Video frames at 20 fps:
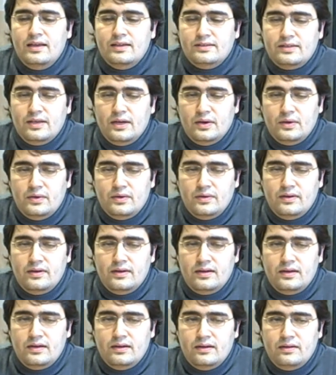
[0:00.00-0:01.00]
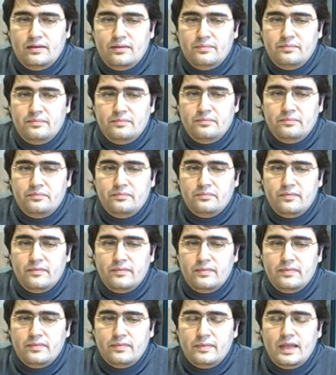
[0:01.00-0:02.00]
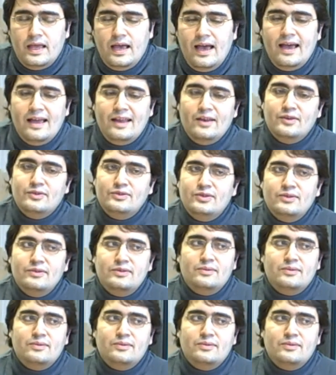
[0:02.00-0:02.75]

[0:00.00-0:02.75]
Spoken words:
So, and also